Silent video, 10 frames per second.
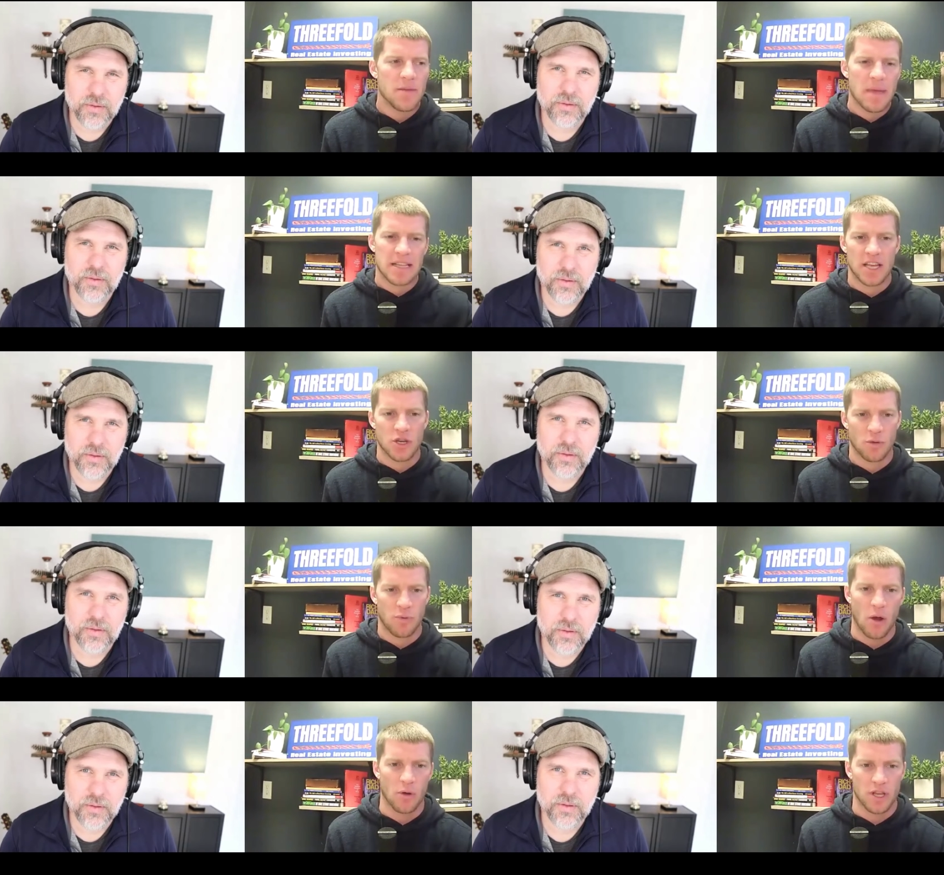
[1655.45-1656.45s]
Speaker 1: How do you
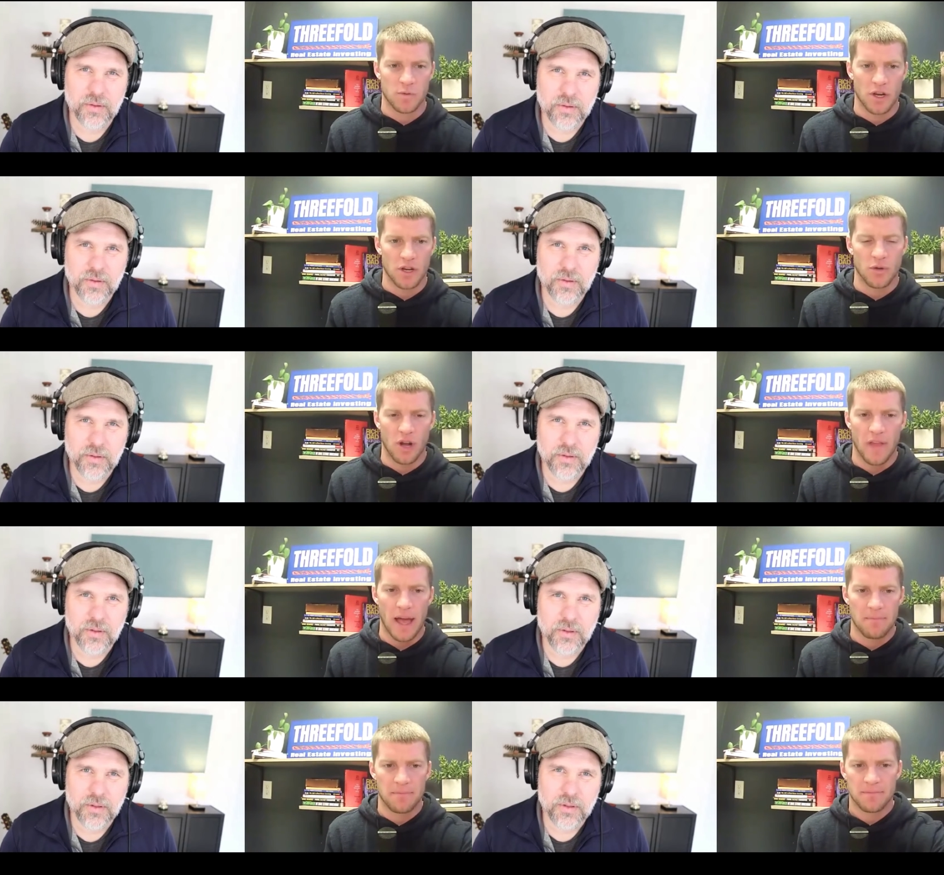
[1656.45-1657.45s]
maintain your priorities while you're
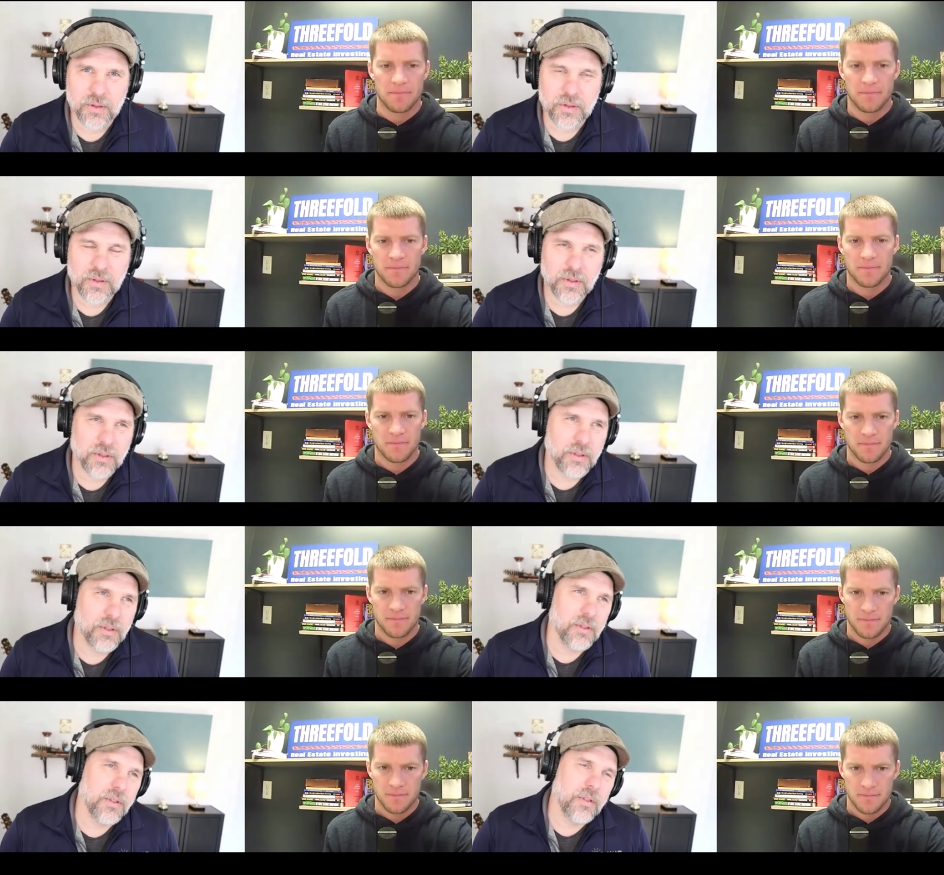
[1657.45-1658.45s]
doing all that?
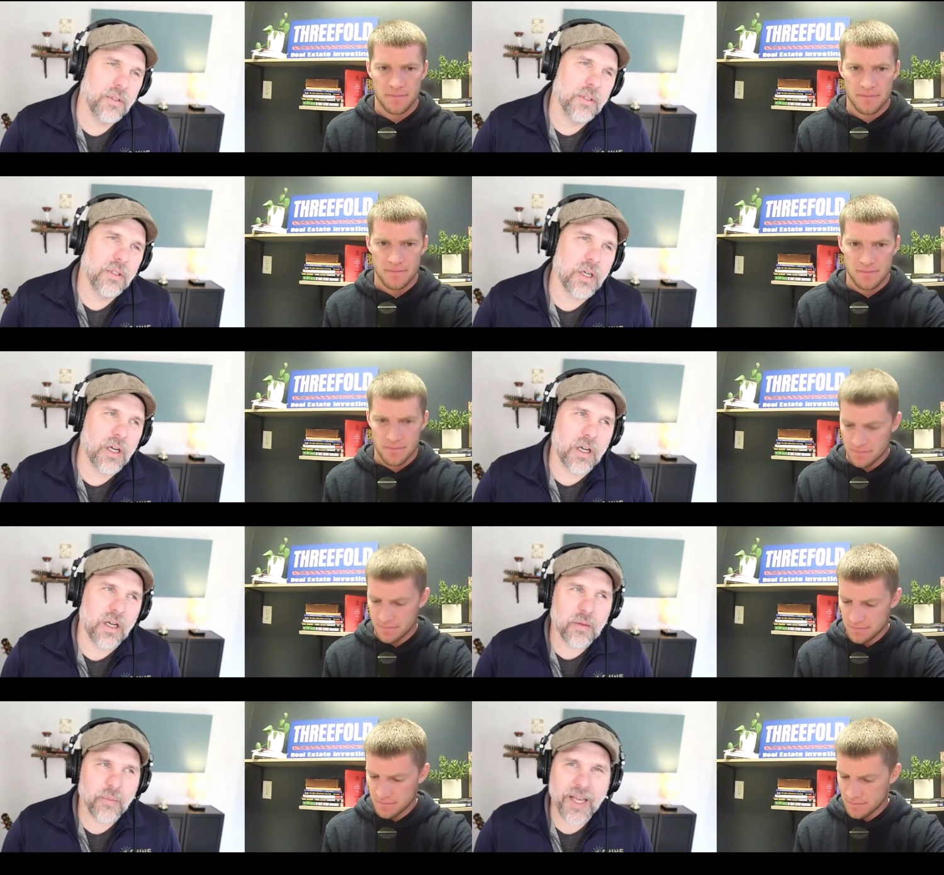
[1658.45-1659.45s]

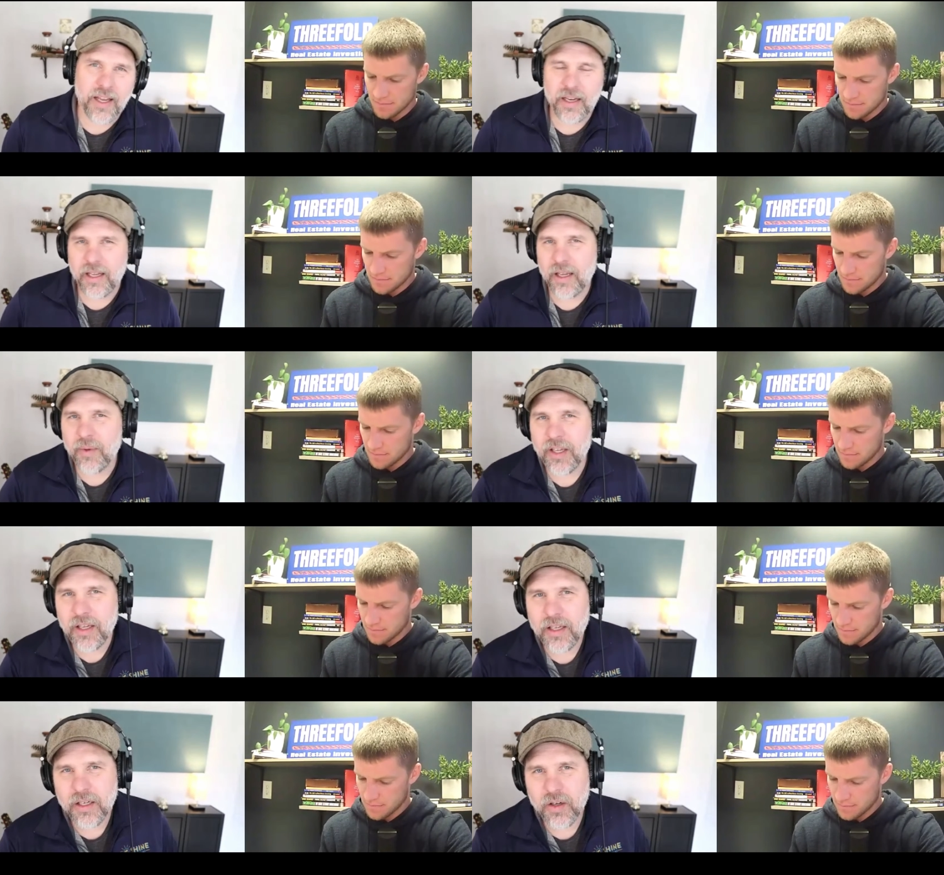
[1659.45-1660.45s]
Speaker 2: Oh man, I
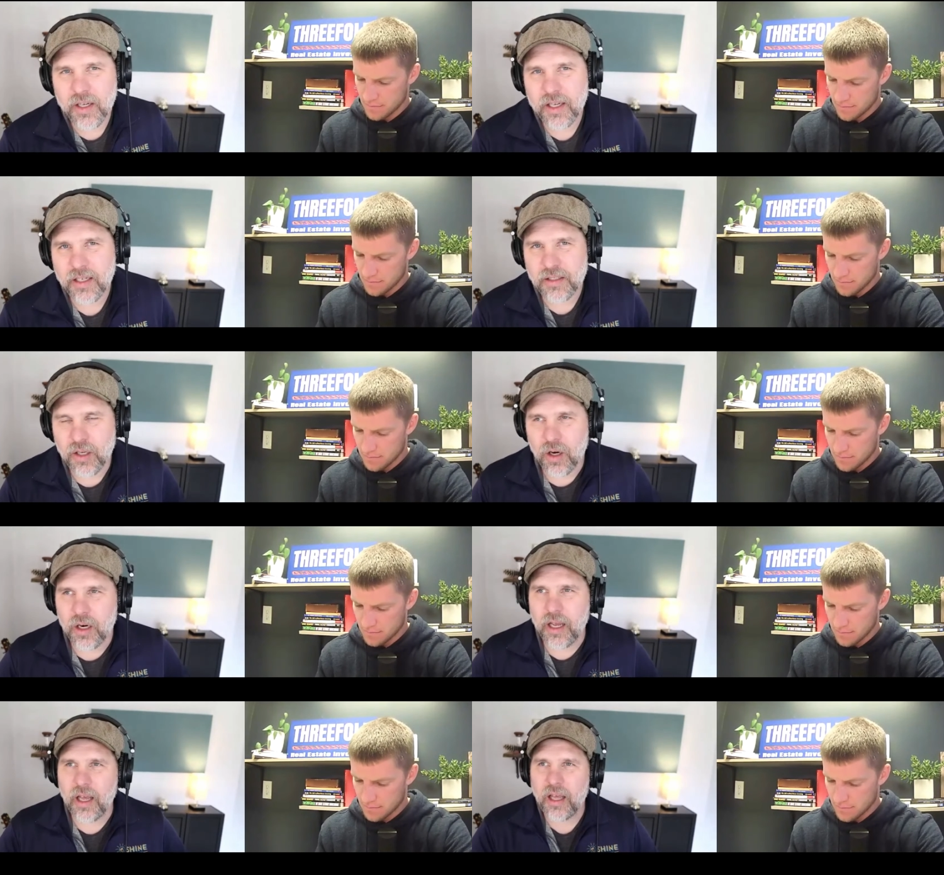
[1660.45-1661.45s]
mean, you know, it's
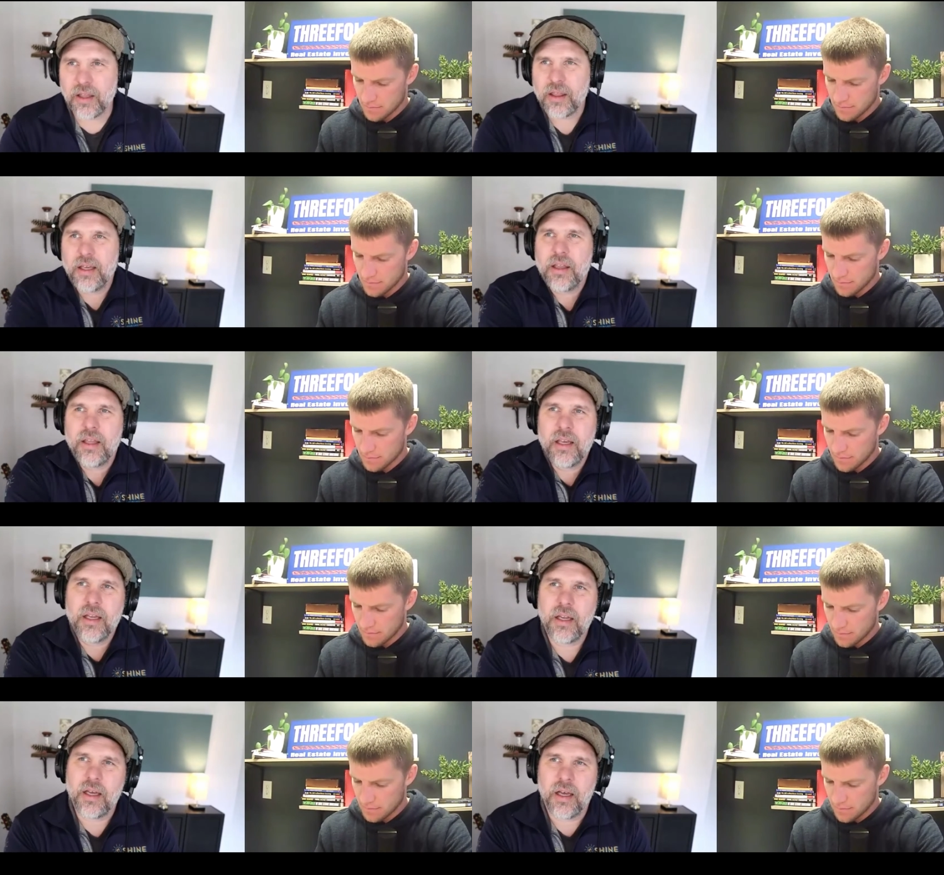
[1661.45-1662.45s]
hard. I, I think
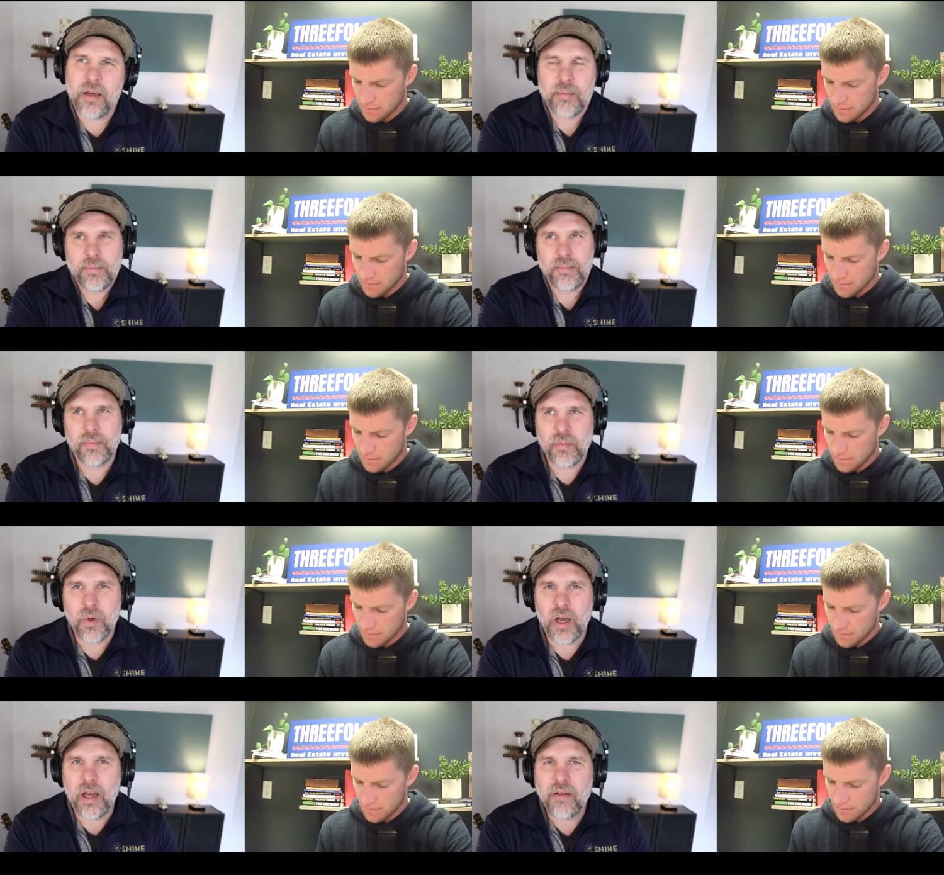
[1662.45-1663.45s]
that um,
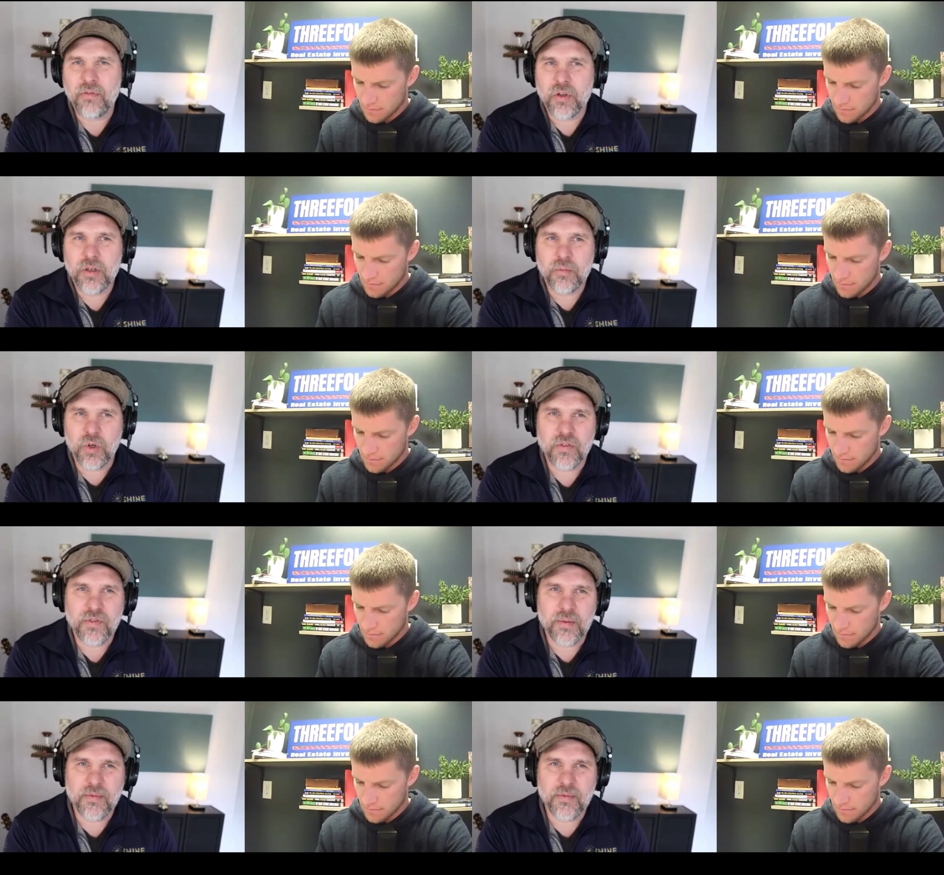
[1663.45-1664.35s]
I, have learned more from